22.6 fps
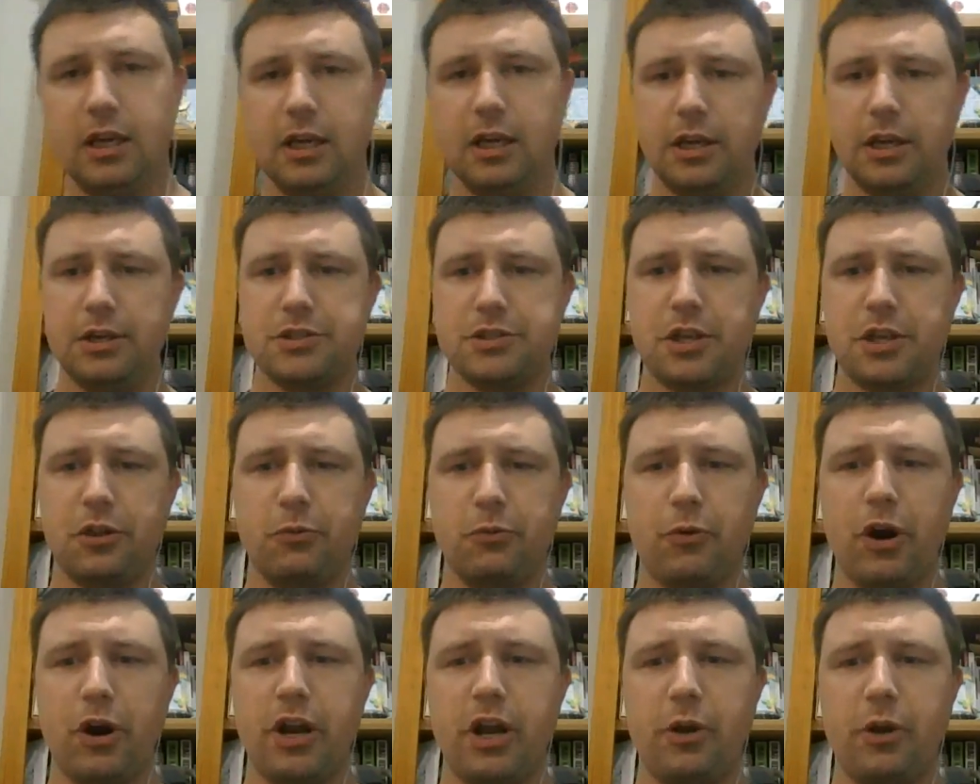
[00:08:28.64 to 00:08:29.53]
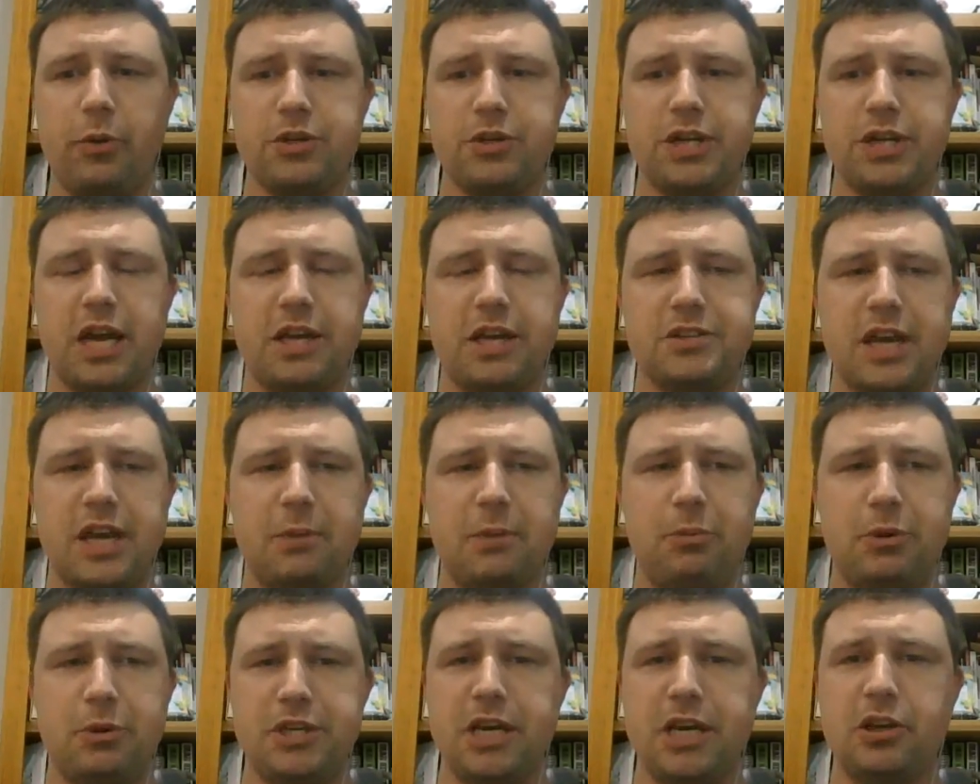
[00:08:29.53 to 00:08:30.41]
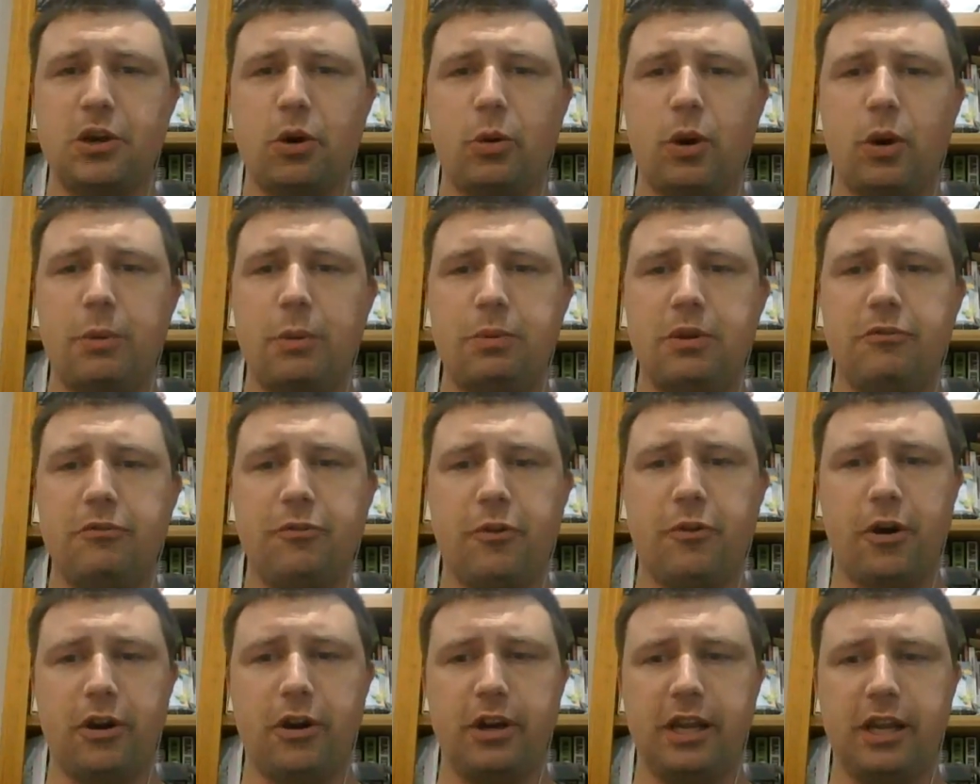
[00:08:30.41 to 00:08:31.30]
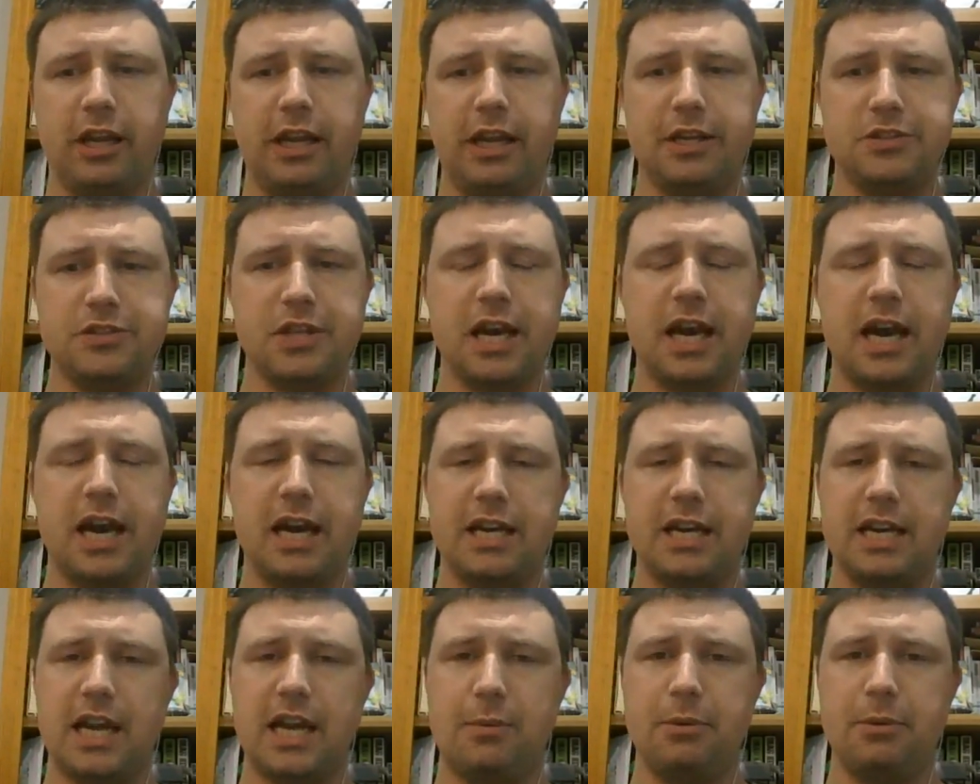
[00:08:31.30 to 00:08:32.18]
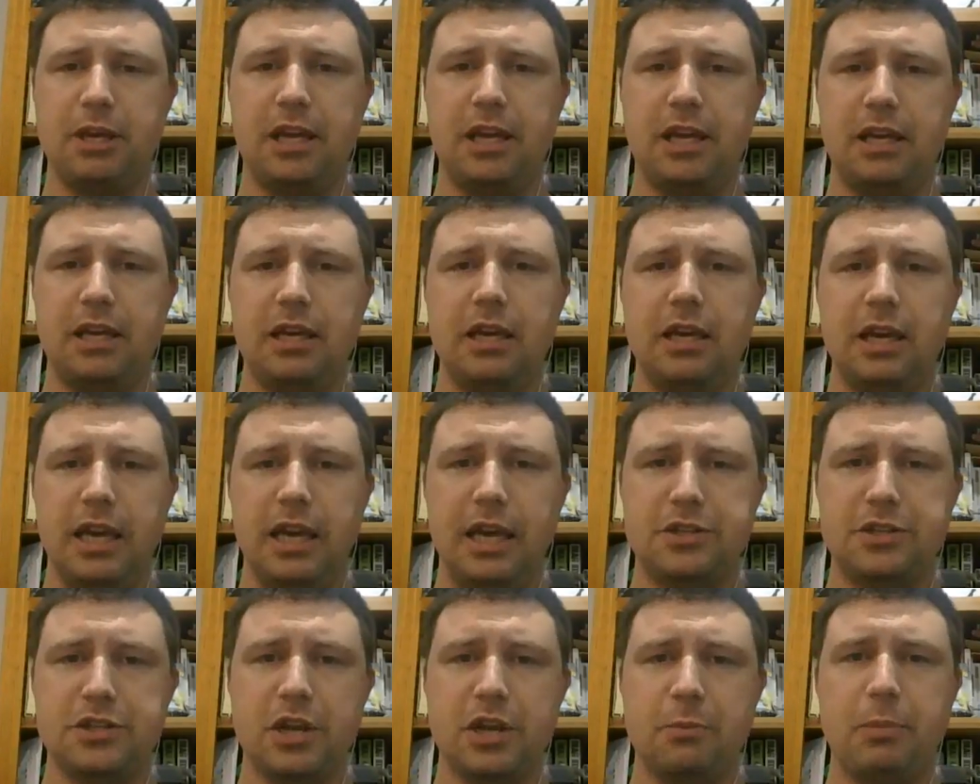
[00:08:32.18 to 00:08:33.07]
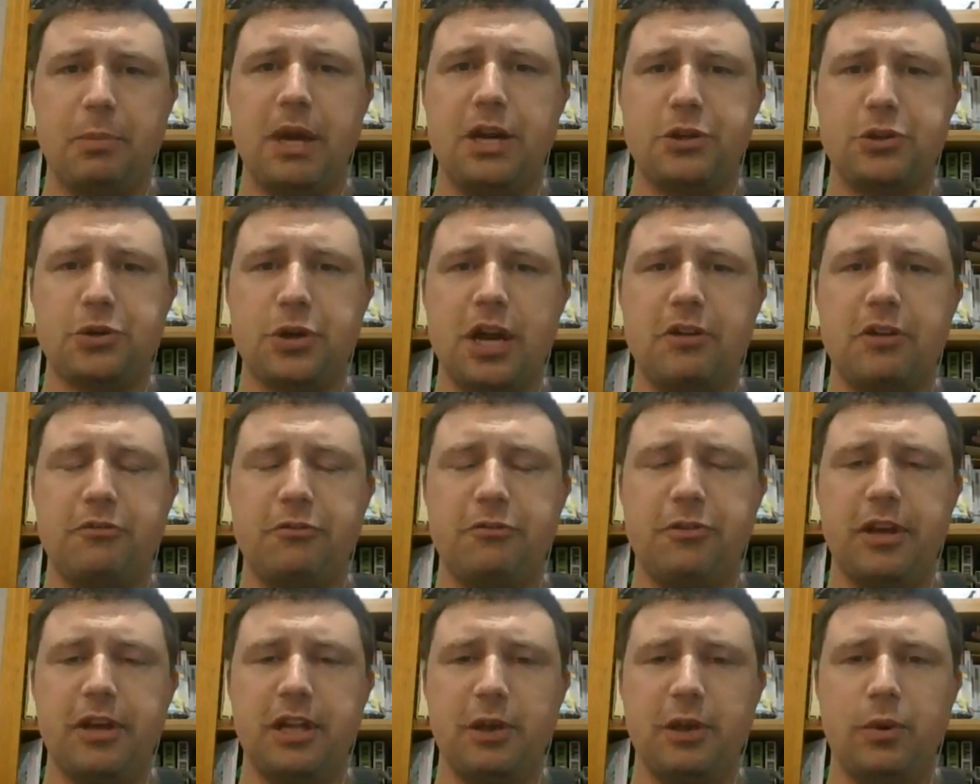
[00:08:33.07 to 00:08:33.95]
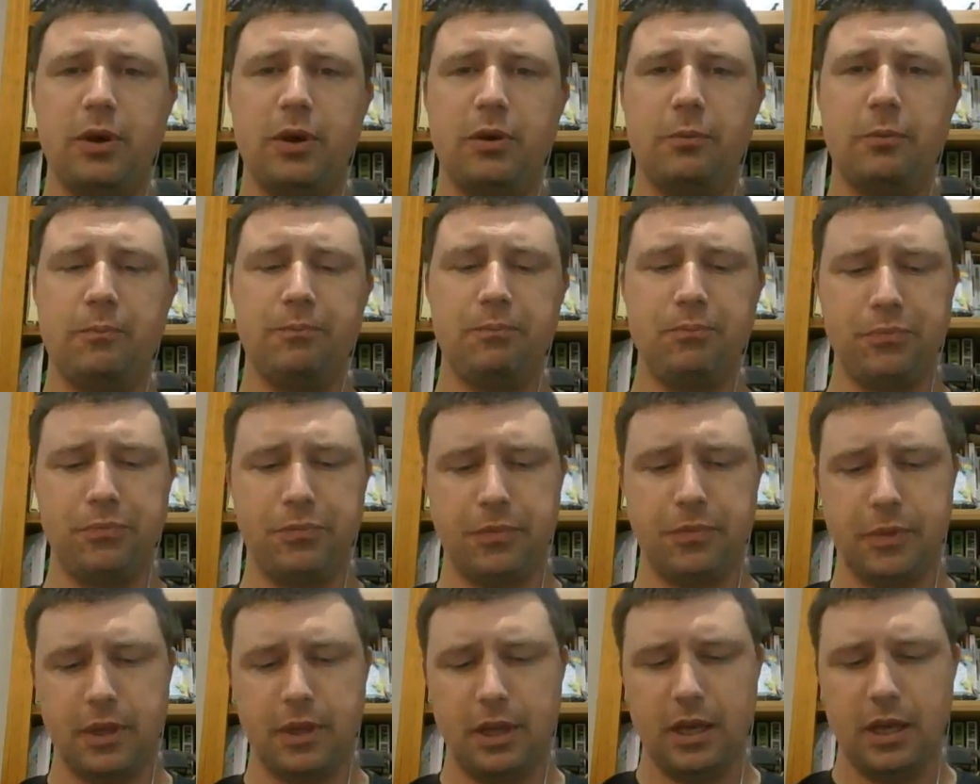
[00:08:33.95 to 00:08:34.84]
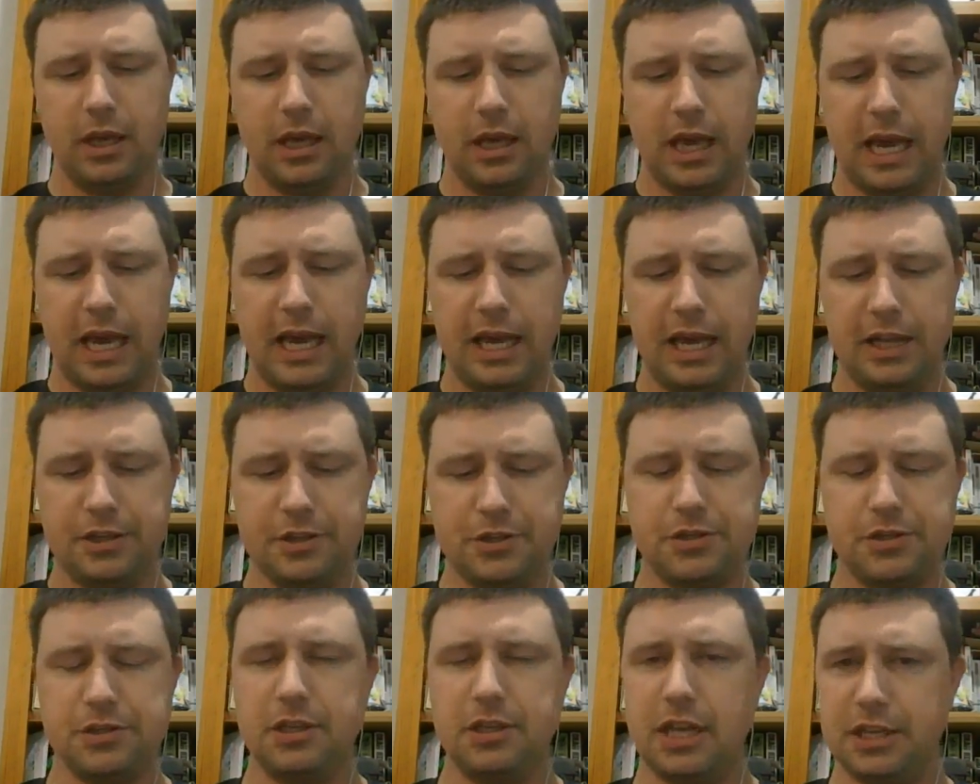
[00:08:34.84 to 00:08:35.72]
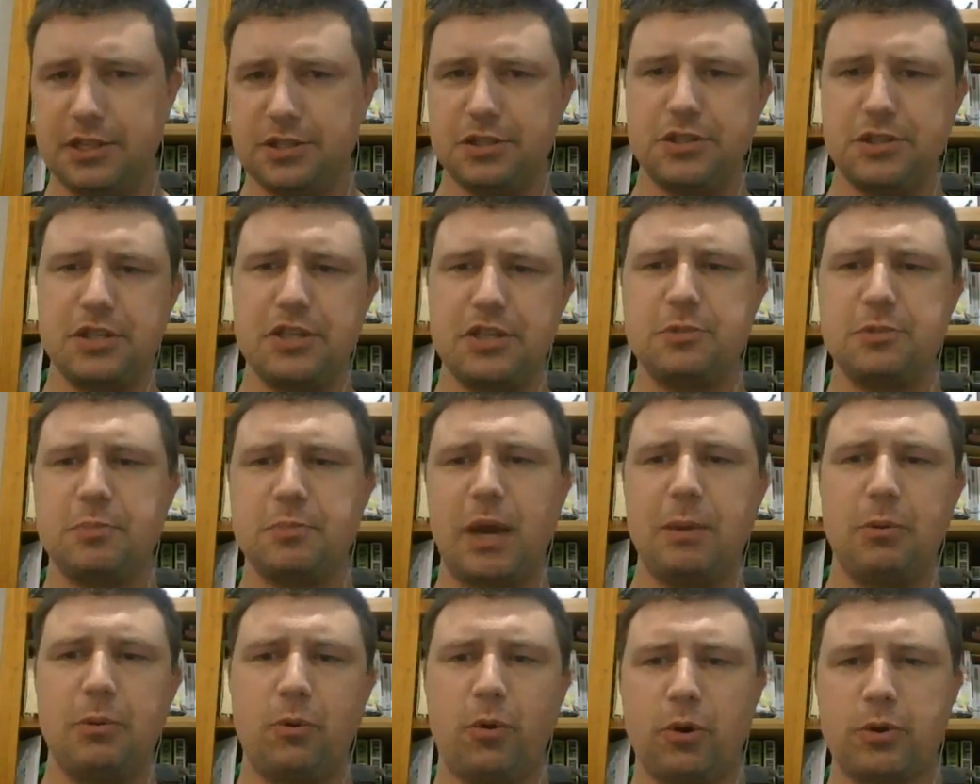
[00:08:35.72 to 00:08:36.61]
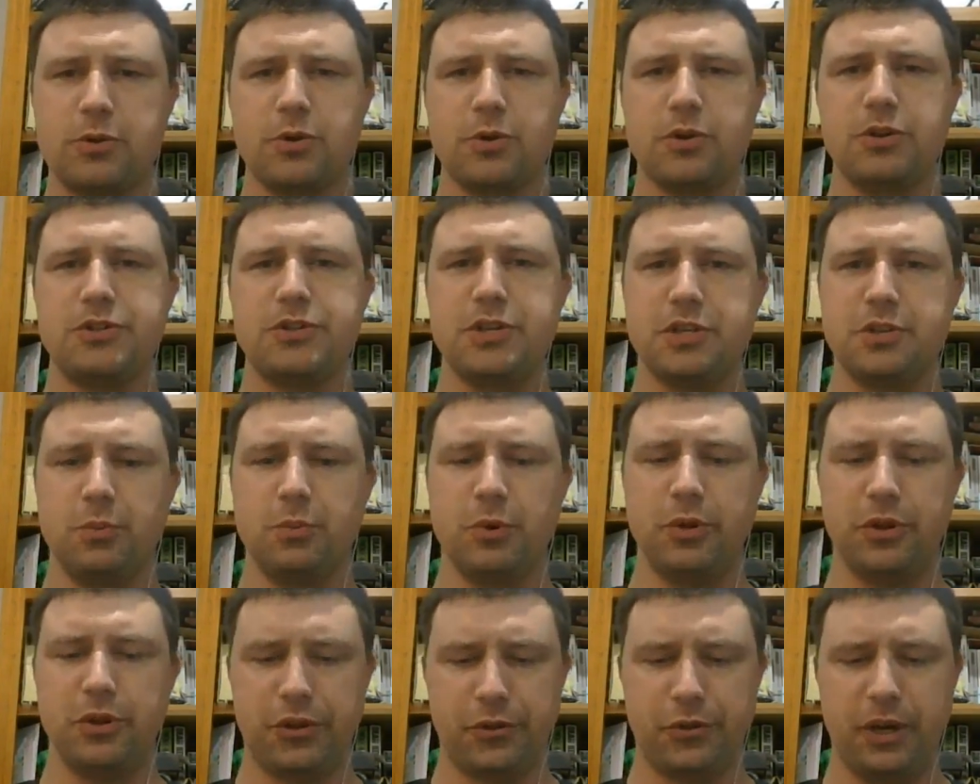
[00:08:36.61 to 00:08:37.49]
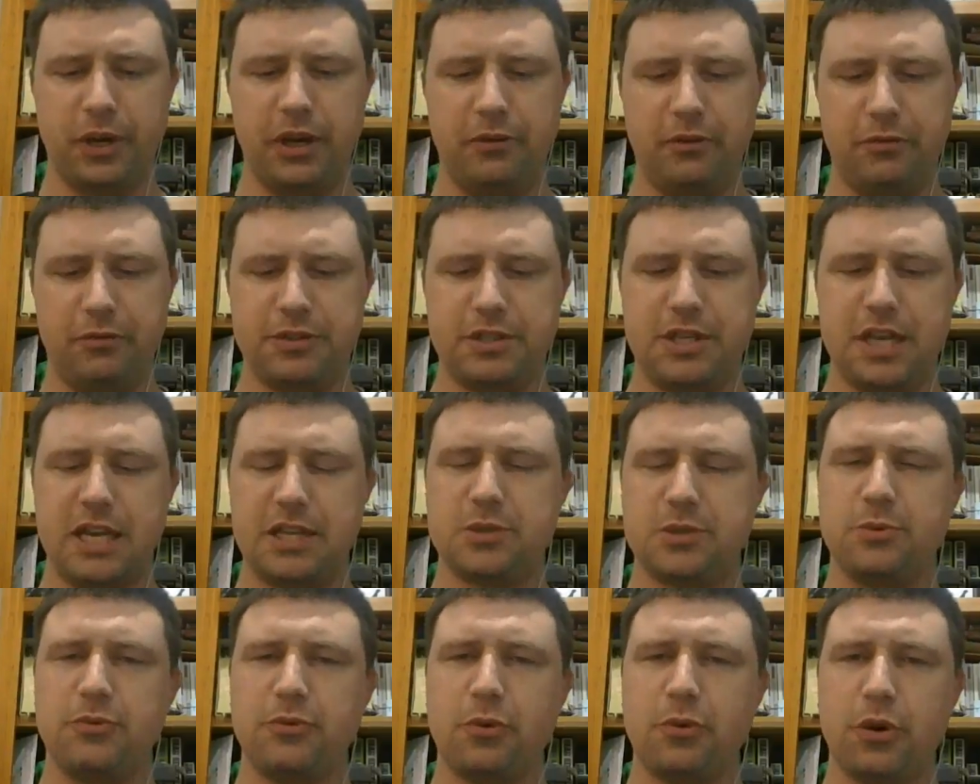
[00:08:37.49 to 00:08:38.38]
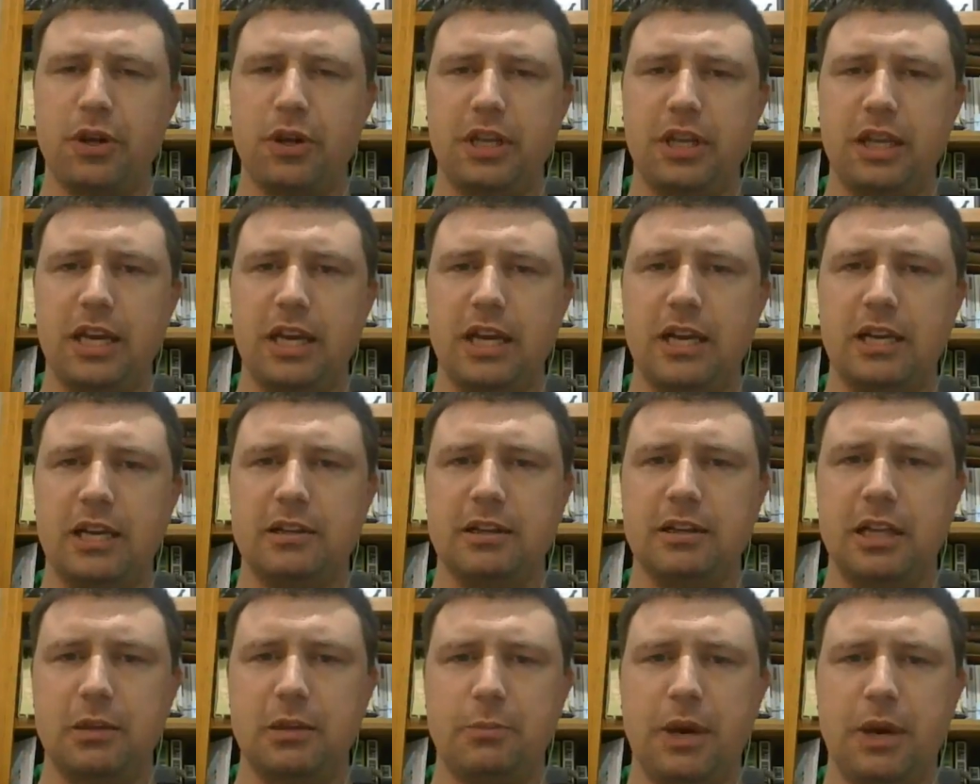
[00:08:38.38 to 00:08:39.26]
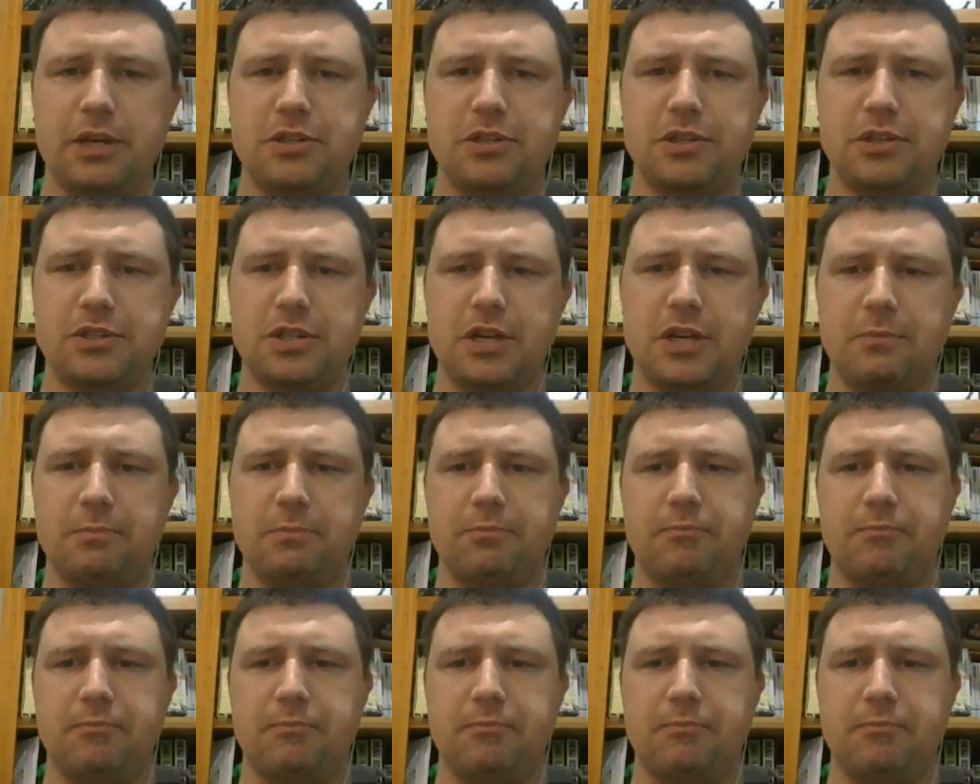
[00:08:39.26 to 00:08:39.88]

so the rhino, which has a projectile weapon firing against the hardened armor here, it's going to penetrate it fairly well. And yeah, it's a scissors, paper, rock sort of system with the 3 different tanks we've got in the basic set.